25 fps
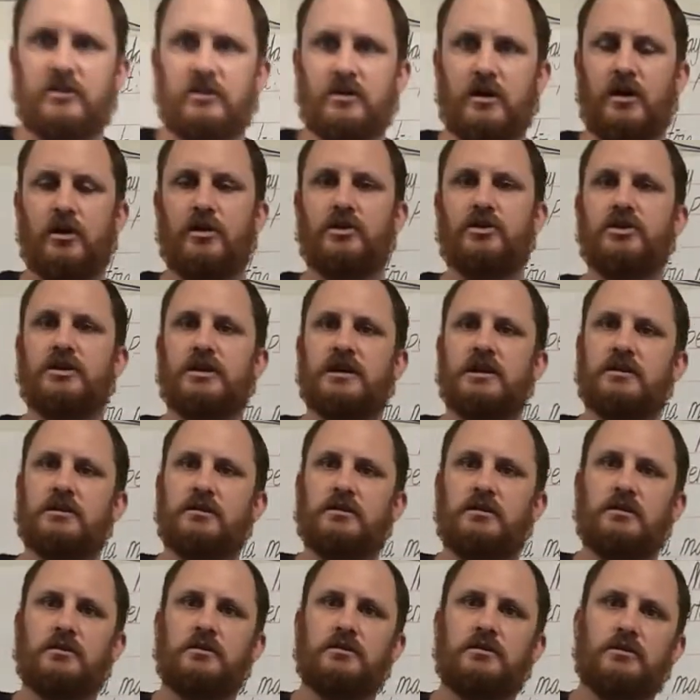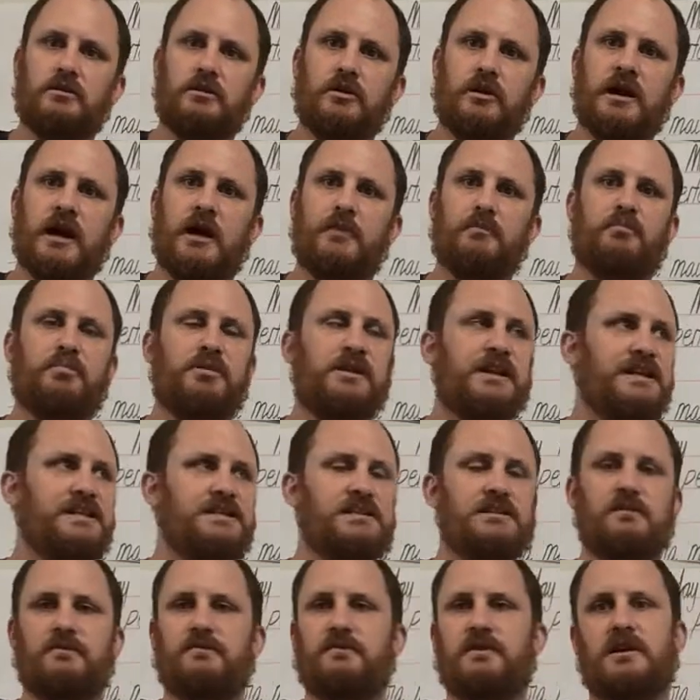know, you can look up
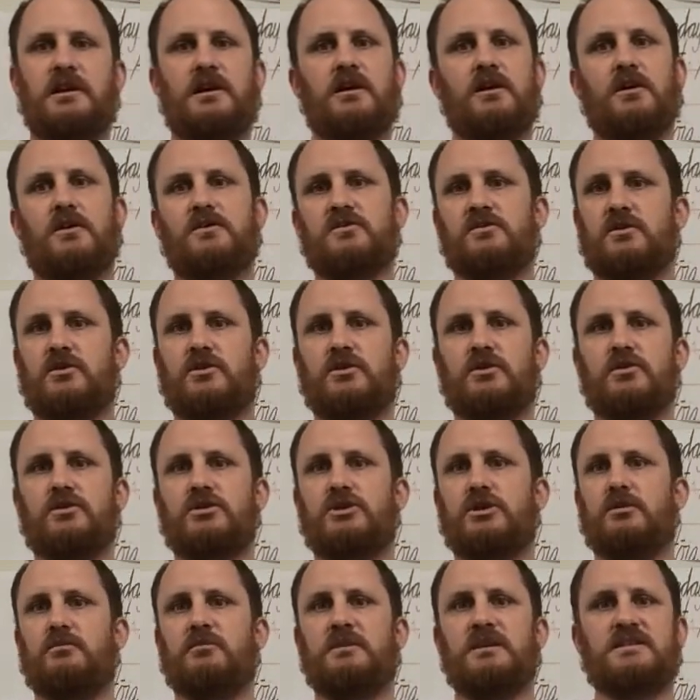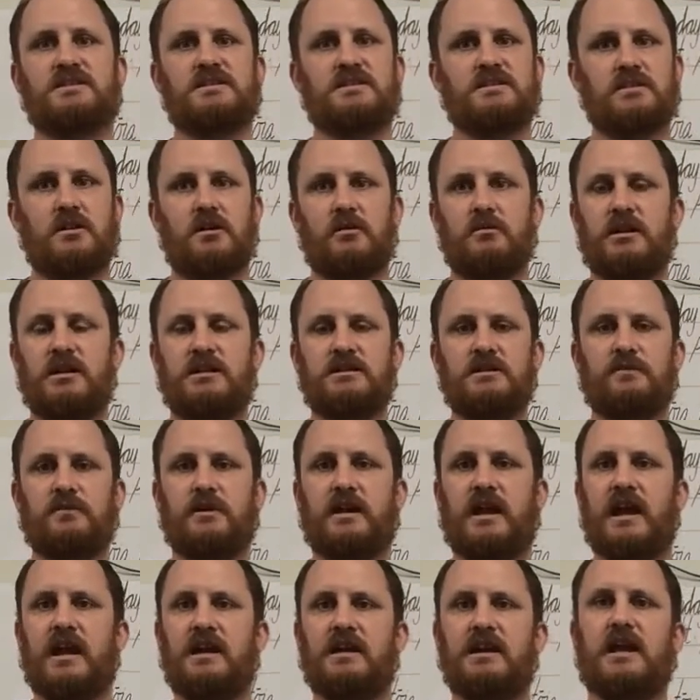plenty of videos on YouTube. There's so many different
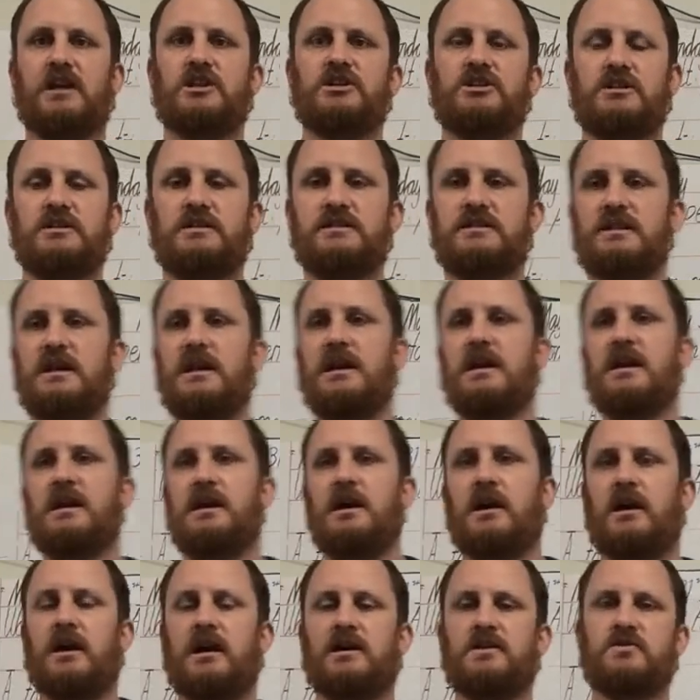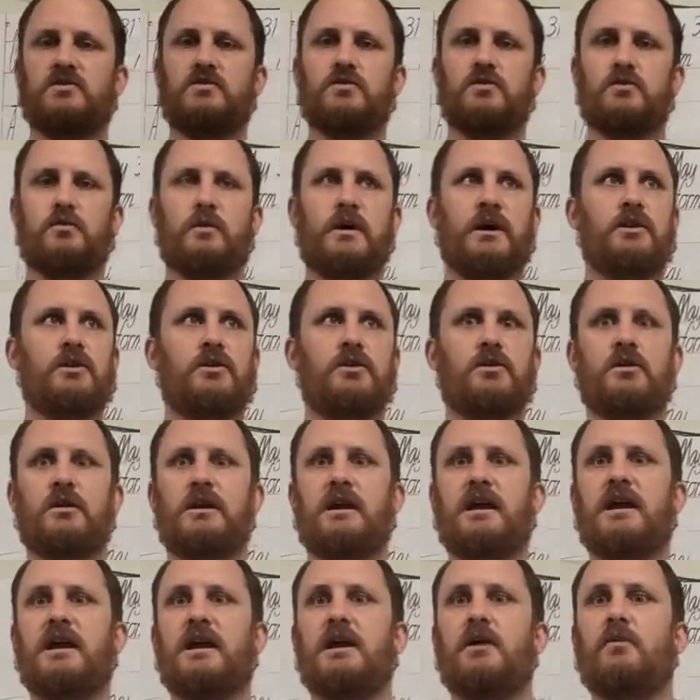hand actions. I saw one
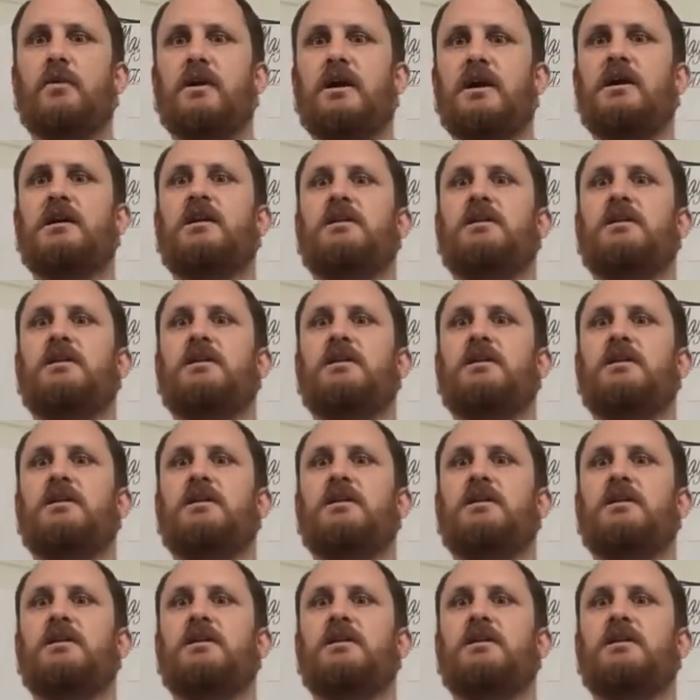earlier where